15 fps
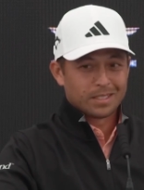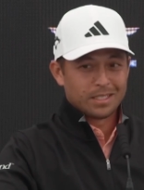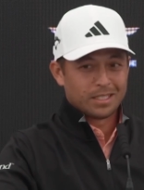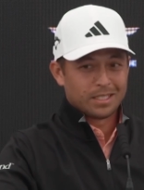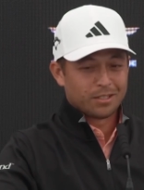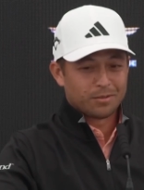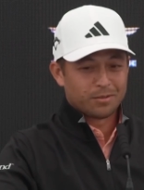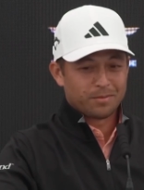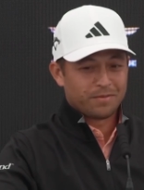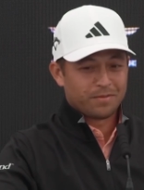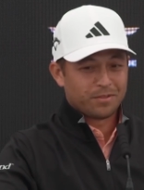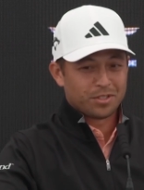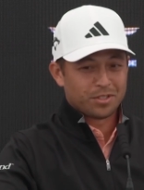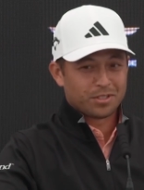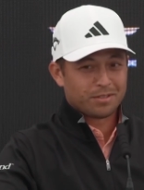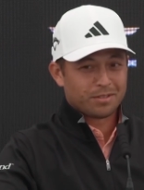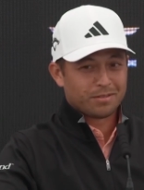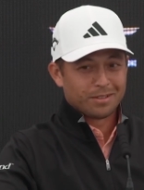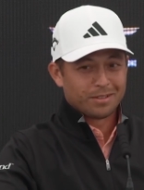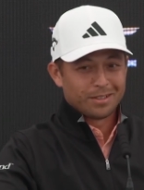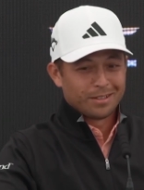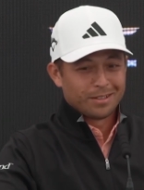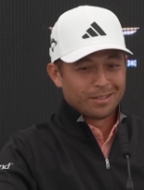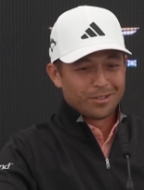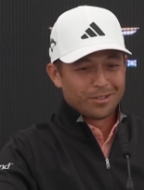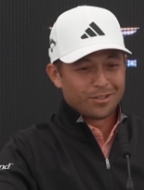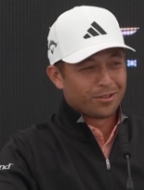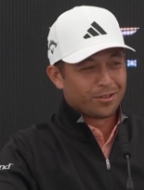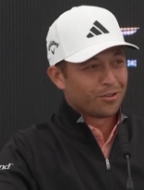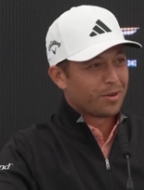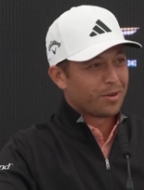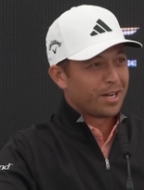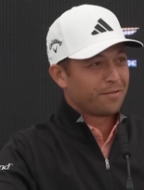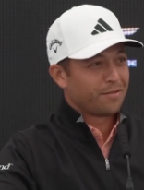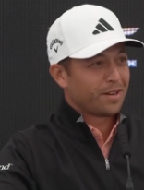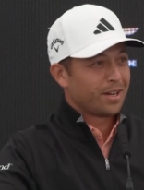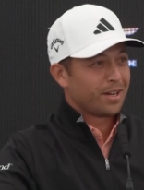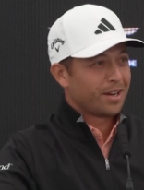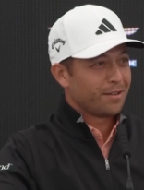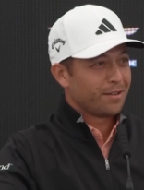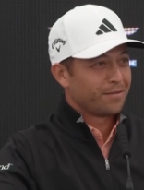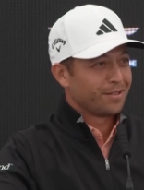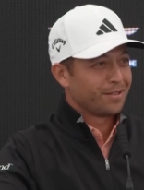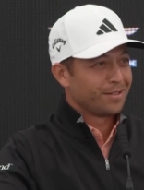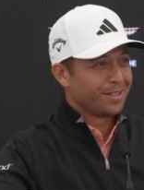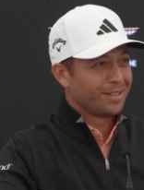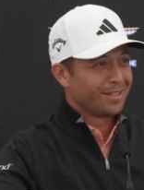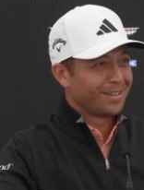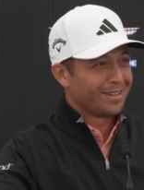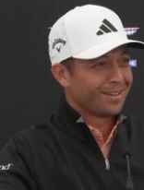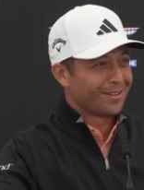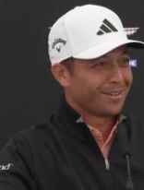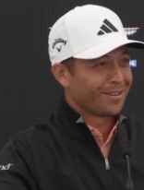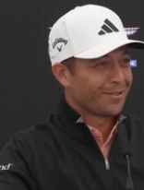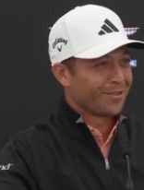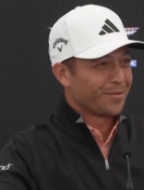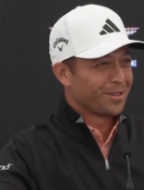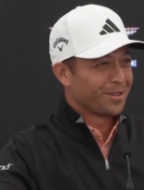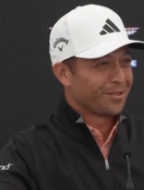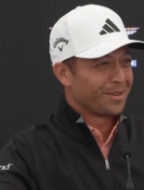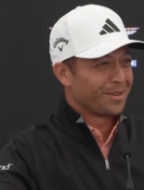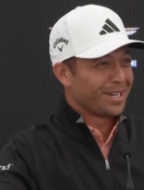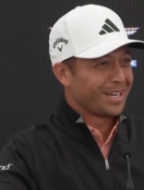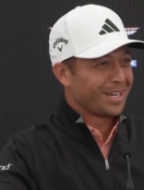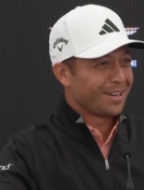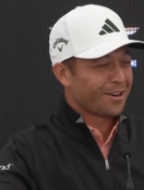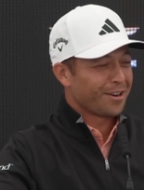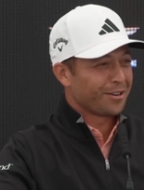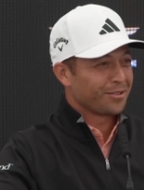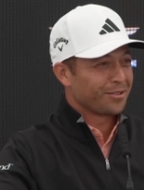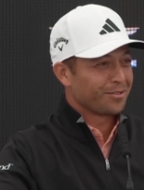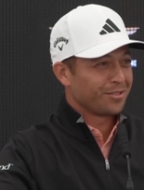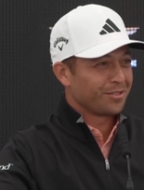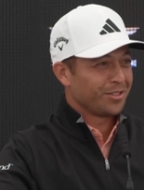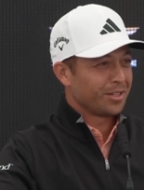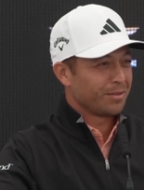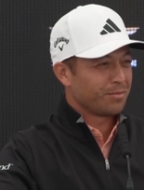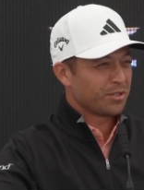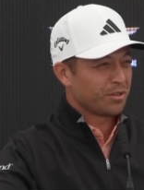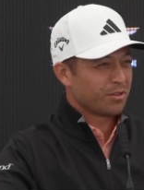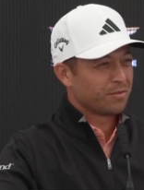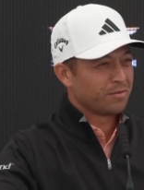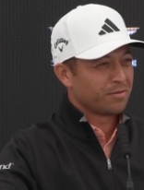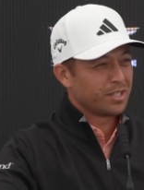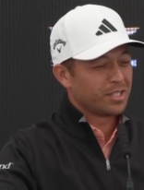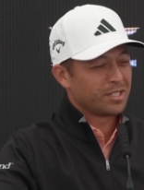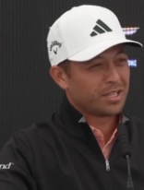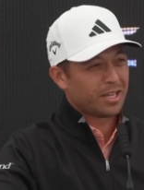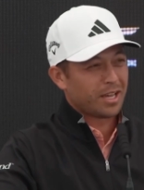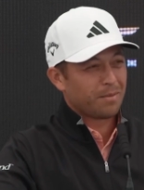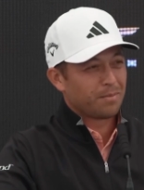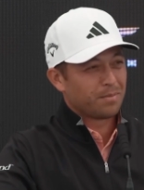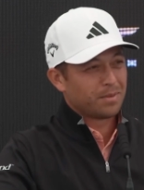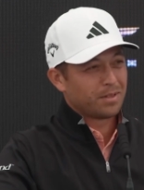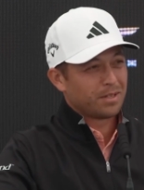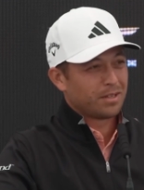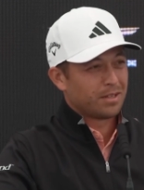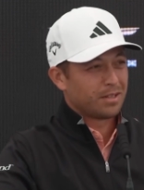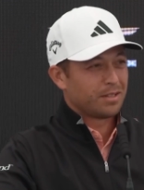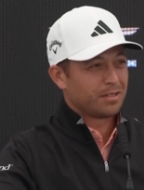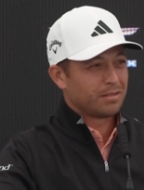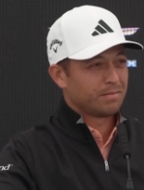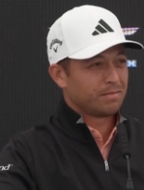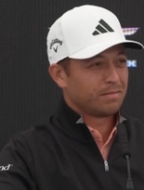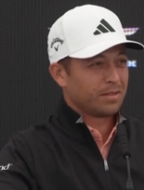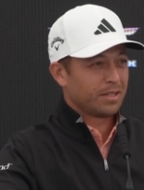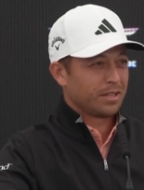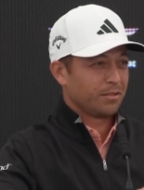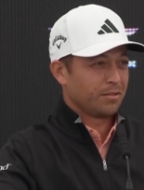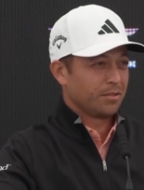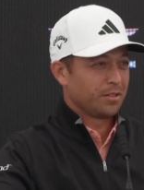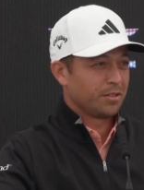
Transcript: you know, if you just turn your Wi-Fi off and, and aren't willing to read any articles, you can sort of escape, uh, like you